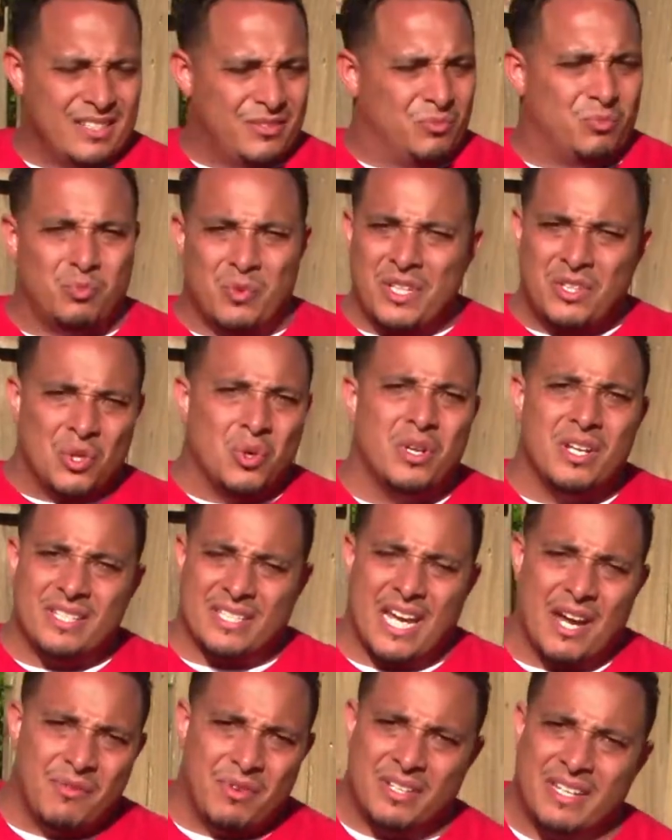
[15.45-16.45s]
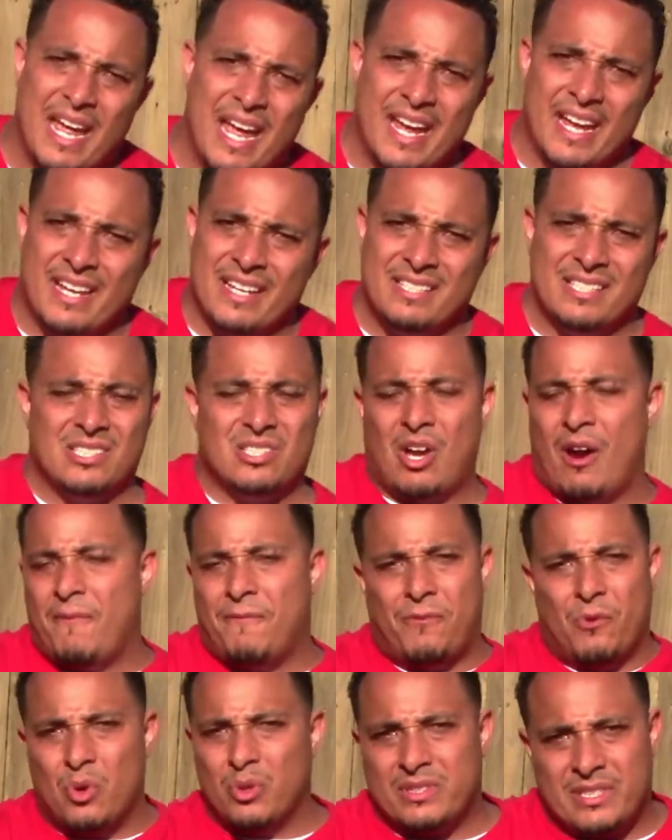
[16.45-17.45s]
We do this every day. This is our
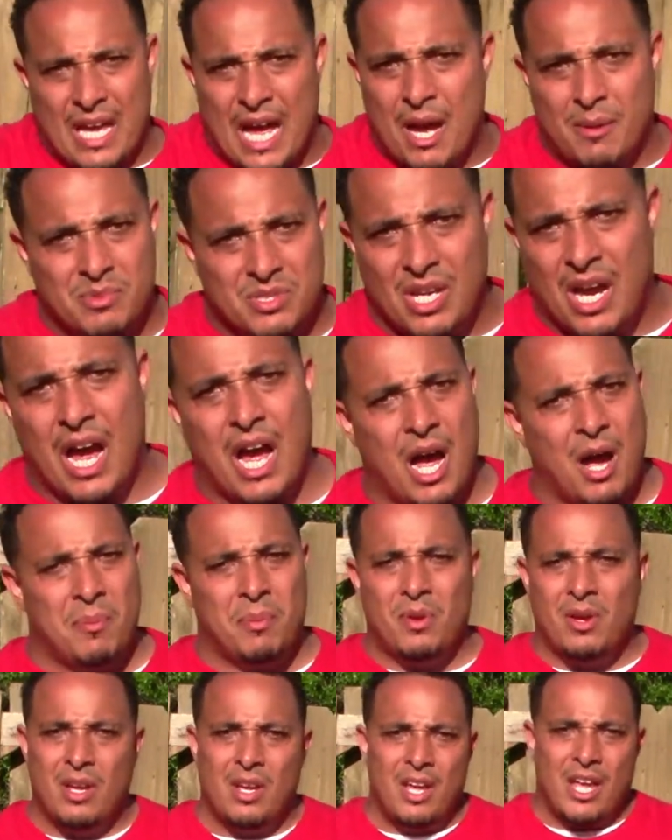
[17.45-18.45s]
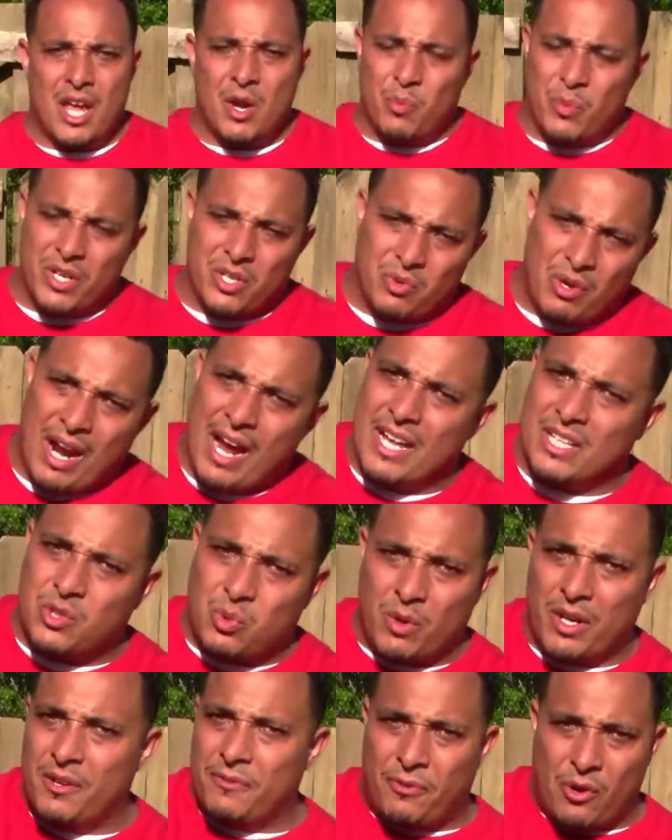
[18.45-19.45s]
full-time job, and we grind
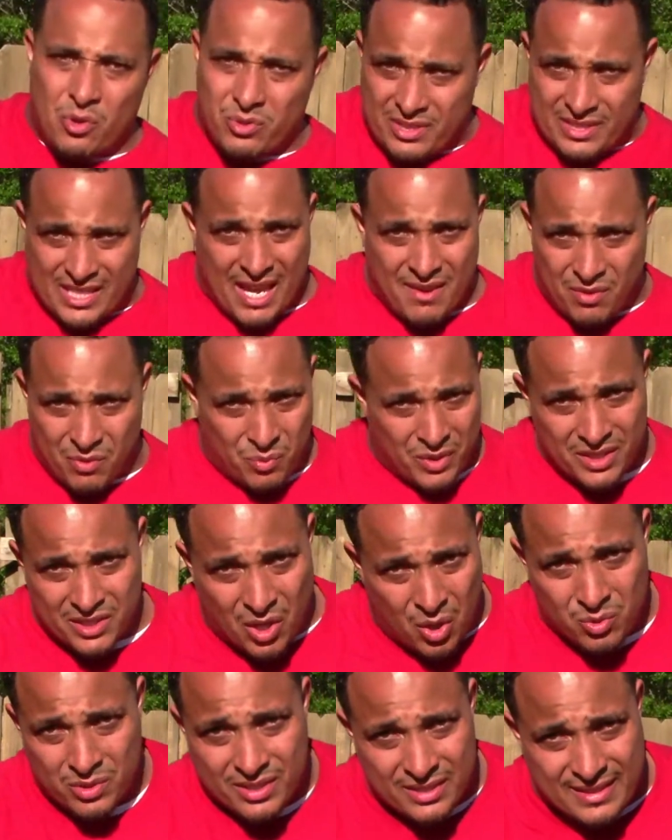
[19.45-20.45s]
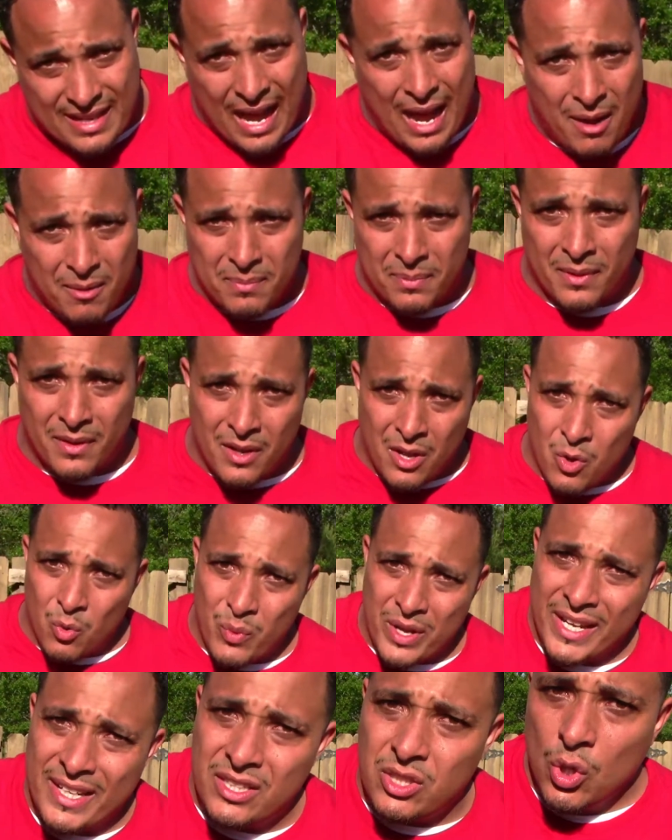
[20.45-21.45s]
24/7. We don't stop.
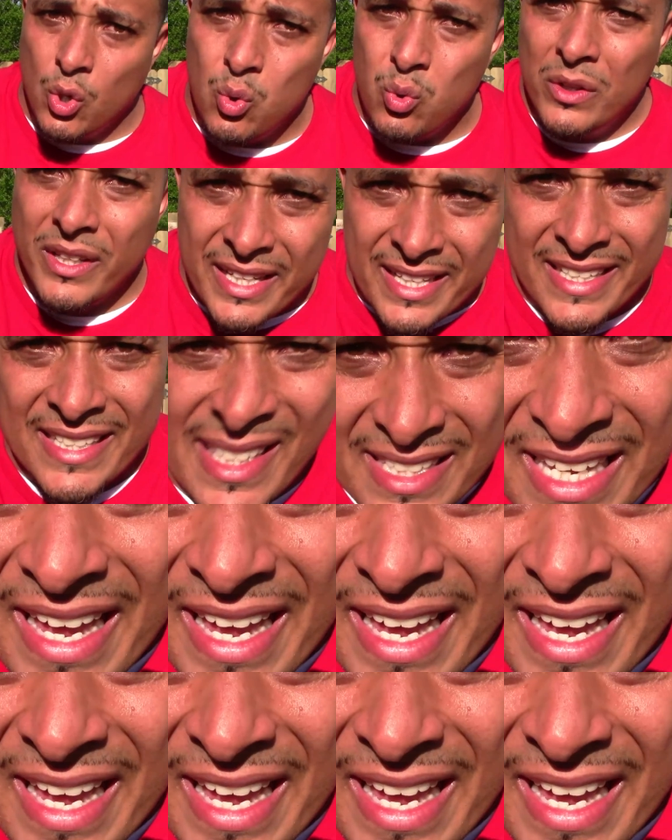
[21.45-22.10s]
We do this